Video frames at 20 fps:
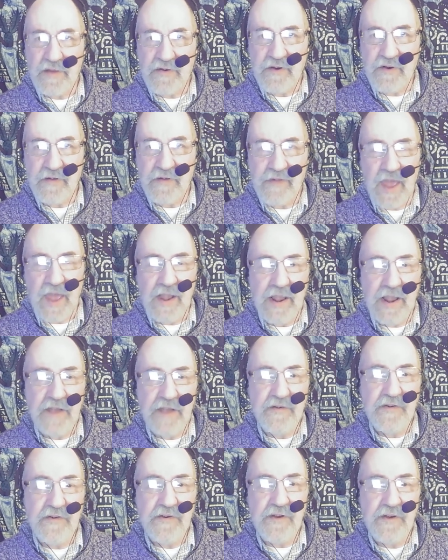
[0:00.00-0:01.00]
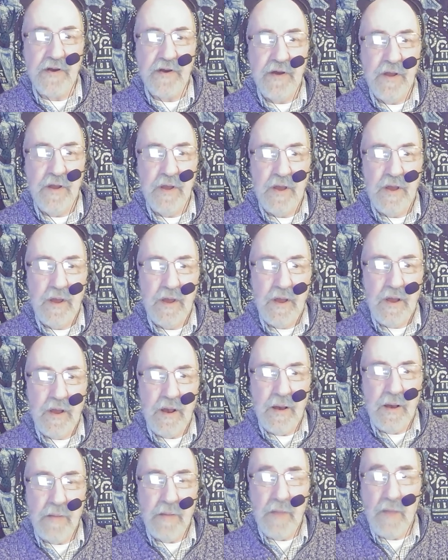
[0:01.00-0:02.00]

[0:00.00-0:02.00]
of Gay Literature, and